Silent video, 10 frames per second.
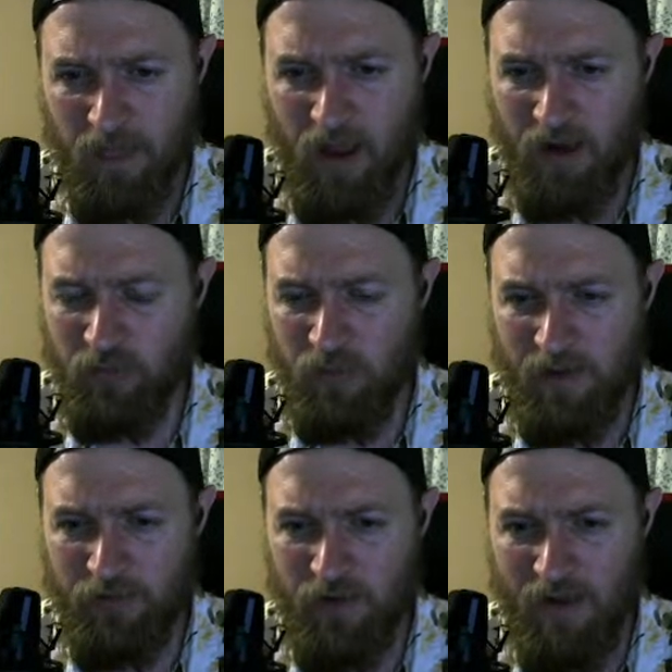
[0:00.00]
just want to
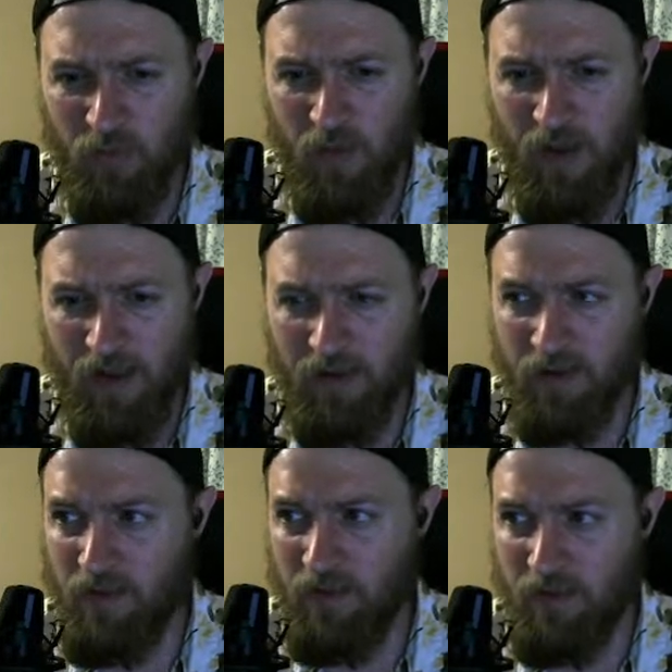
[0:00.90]
make sure I have a way to
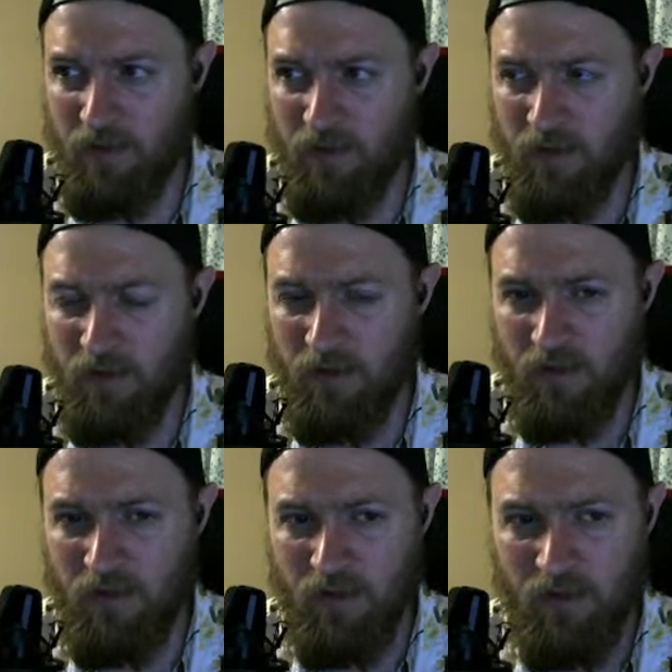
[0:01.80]
clear
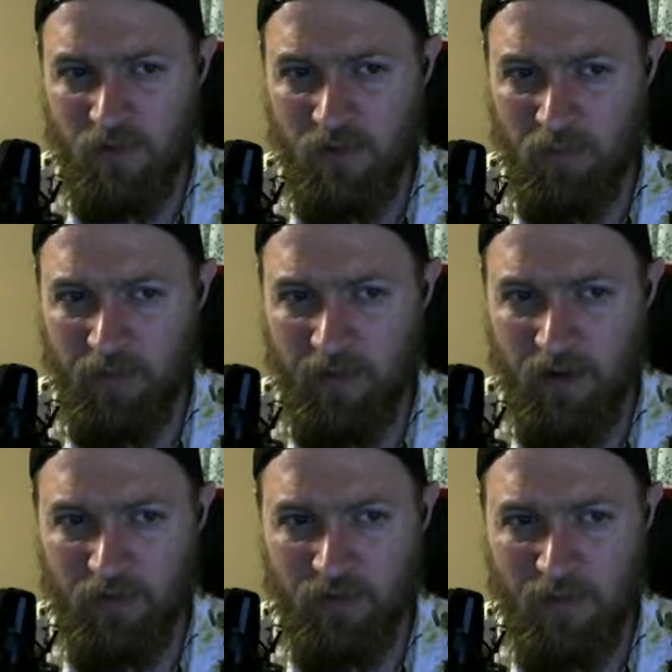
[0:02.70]
the
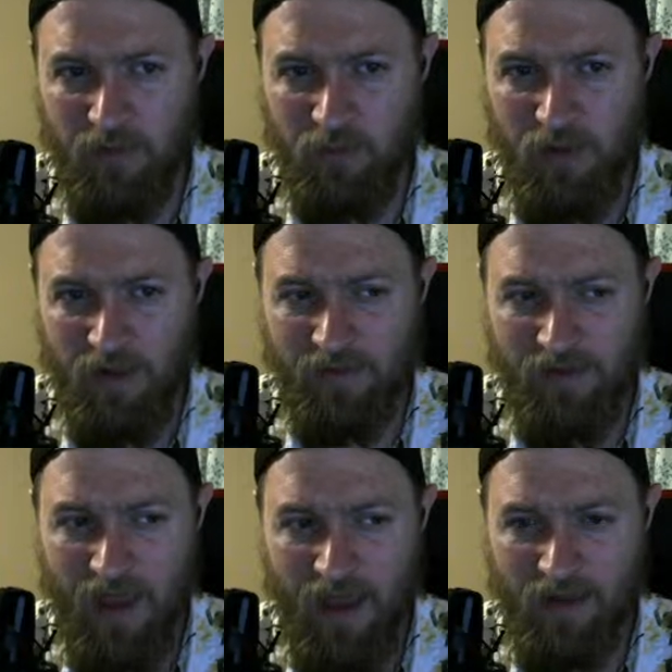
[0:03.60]
player. So that means when I
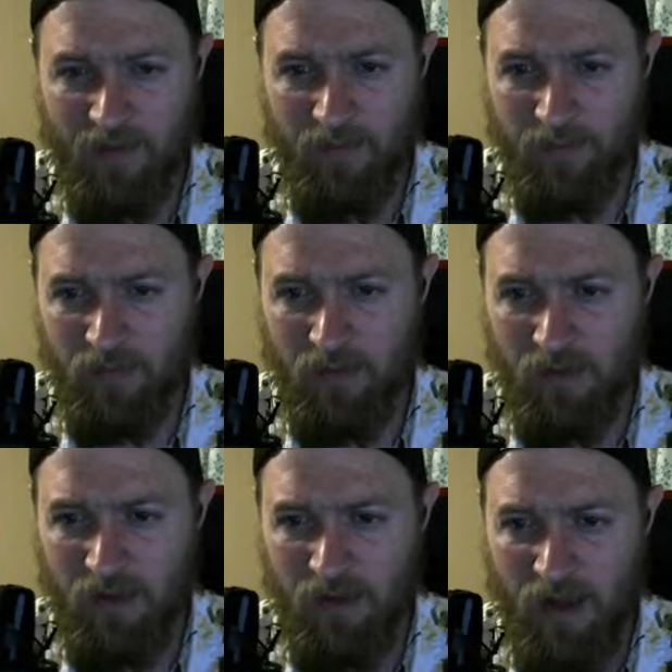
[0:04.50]
attack,
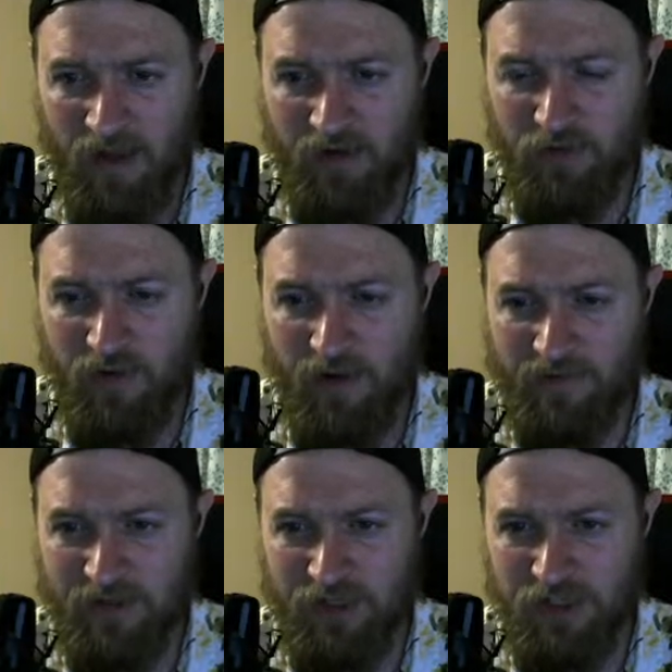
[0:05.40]
I need to
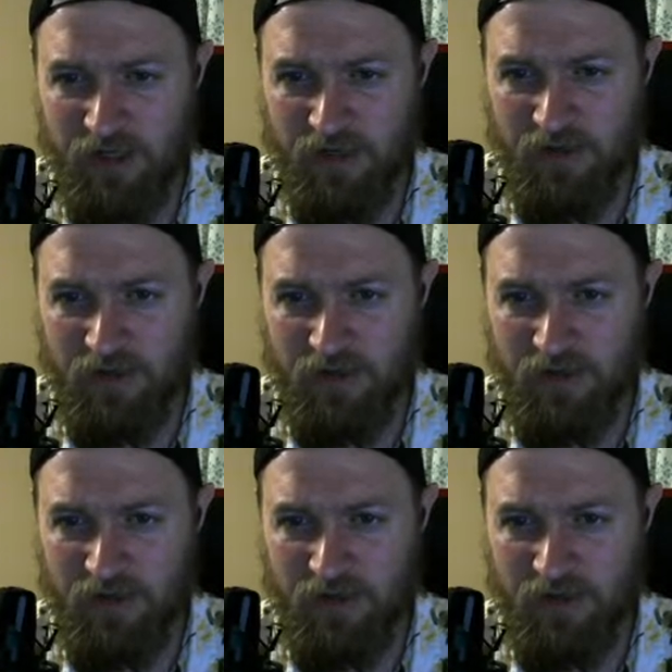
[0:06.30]
transition